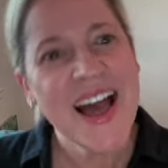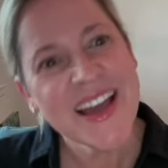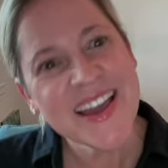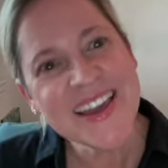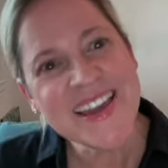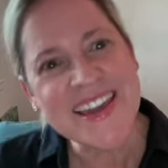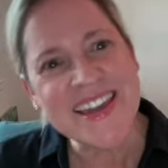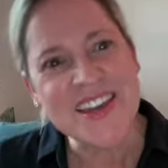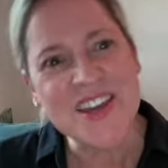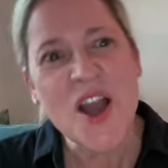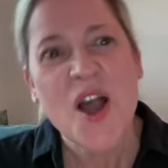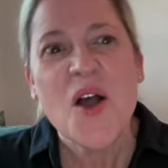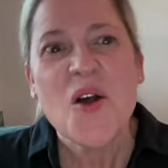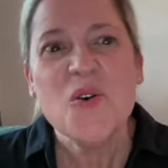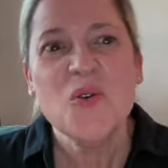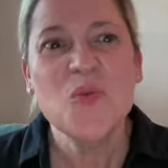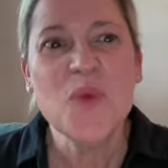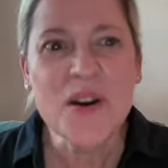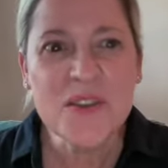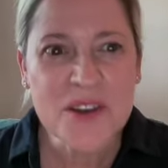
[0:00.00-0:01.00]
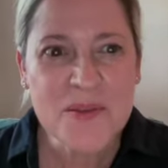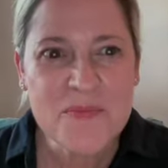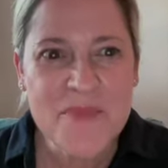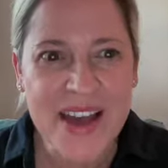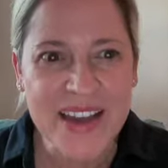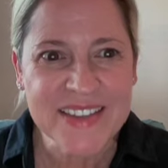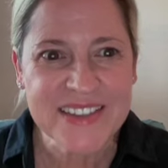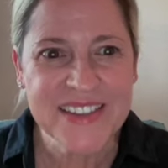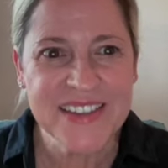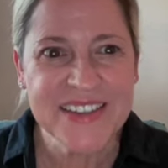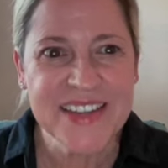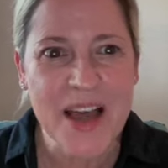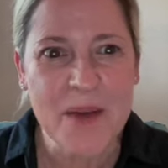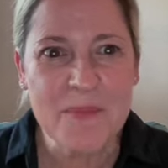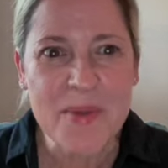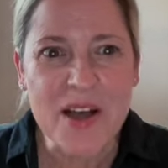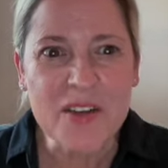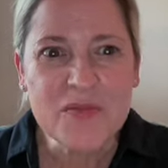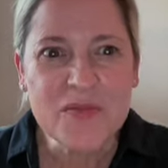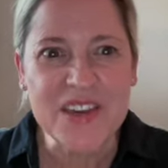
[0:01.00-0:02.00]
Hey, welcome back to La
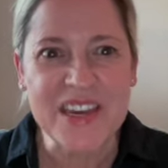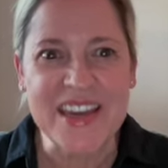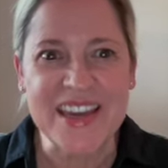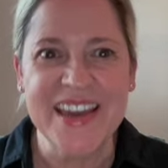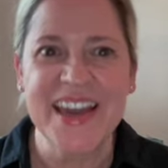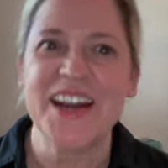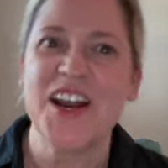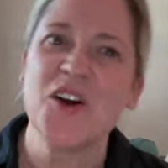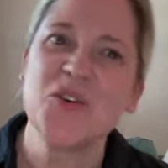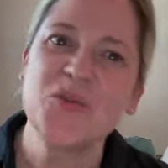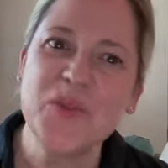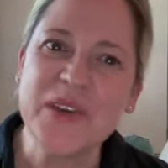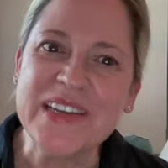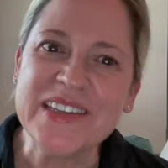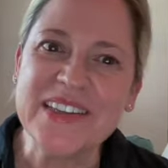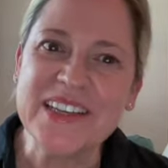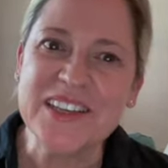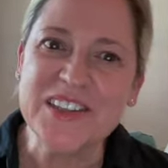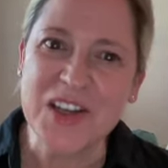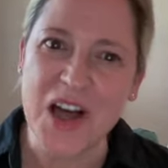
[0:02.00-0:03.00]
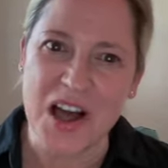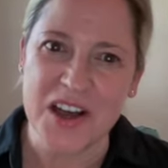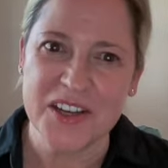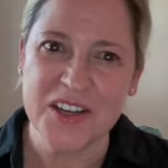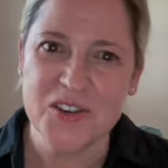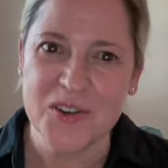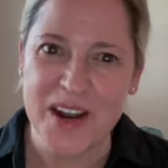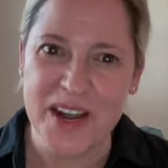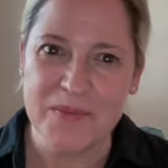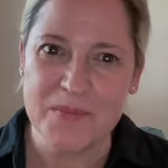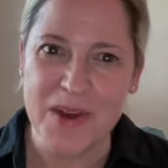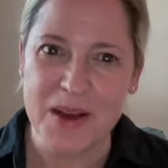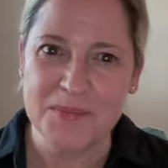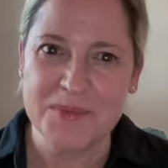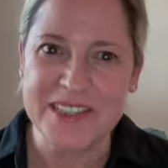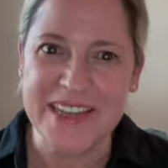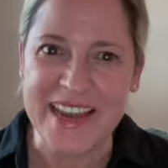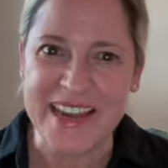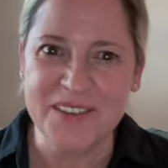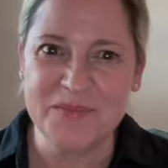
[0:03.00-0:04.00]
Belle Vie and our weekly law and crime
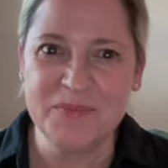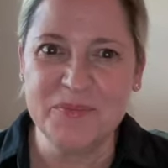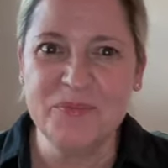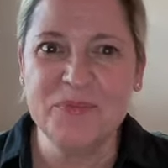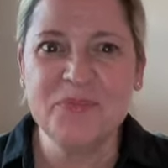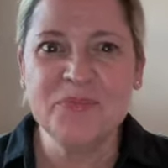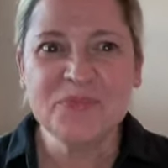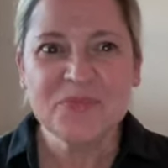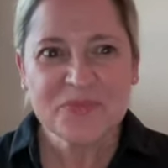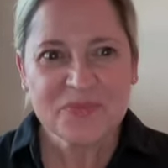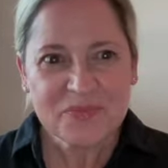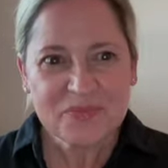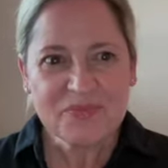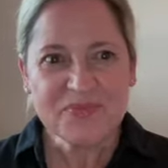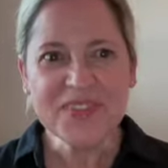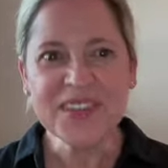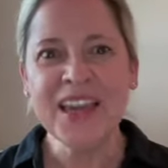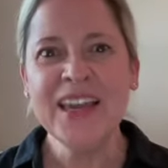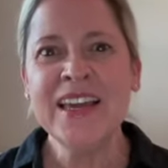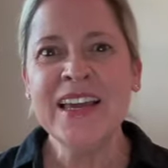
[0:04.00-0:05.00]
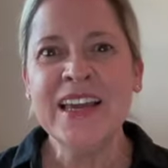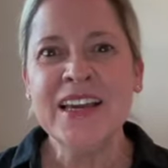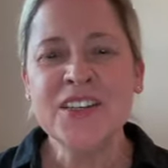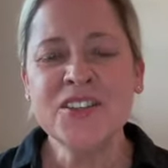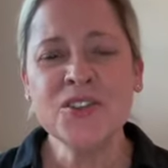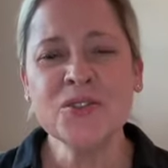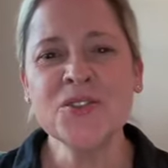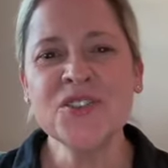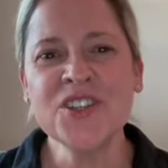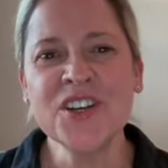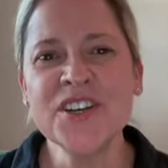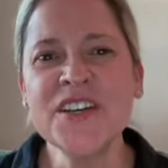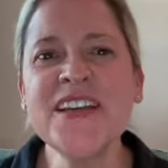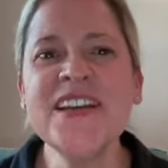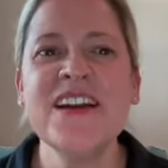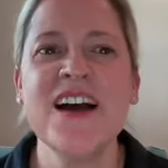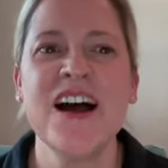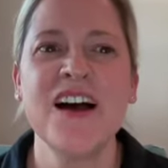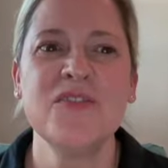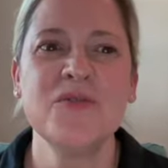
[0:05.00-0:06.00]
update. So
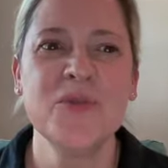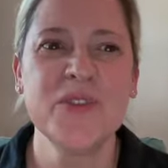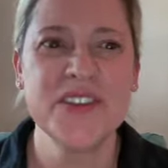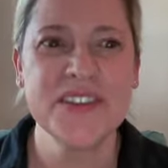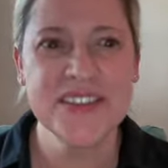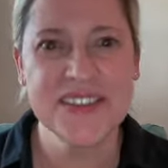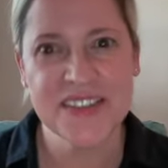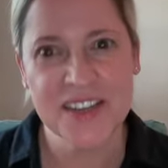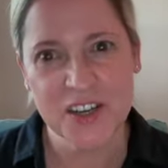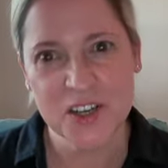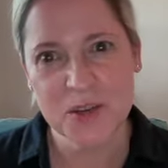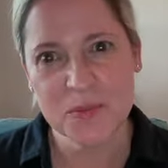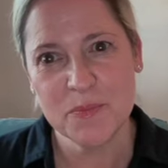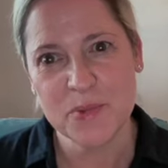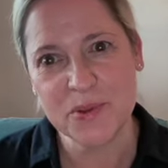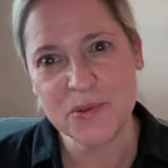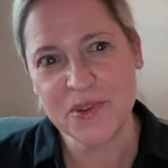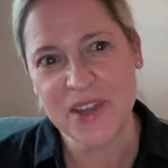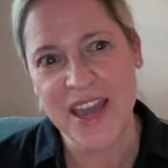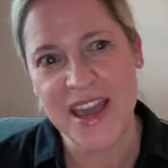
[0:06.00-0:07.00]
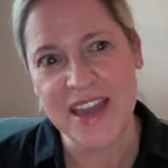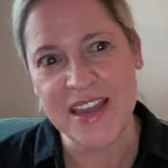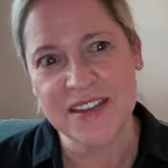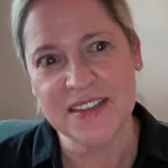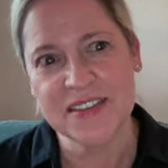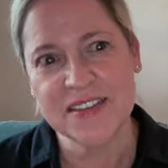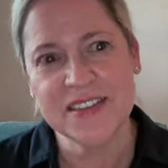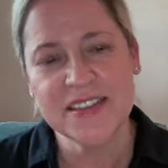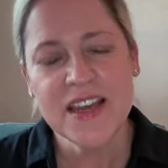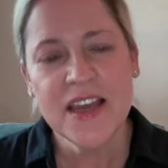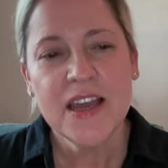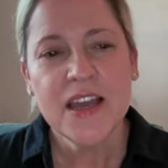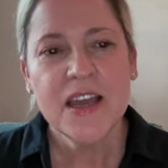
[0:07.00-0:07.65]
starting off with the Sarah Boone case.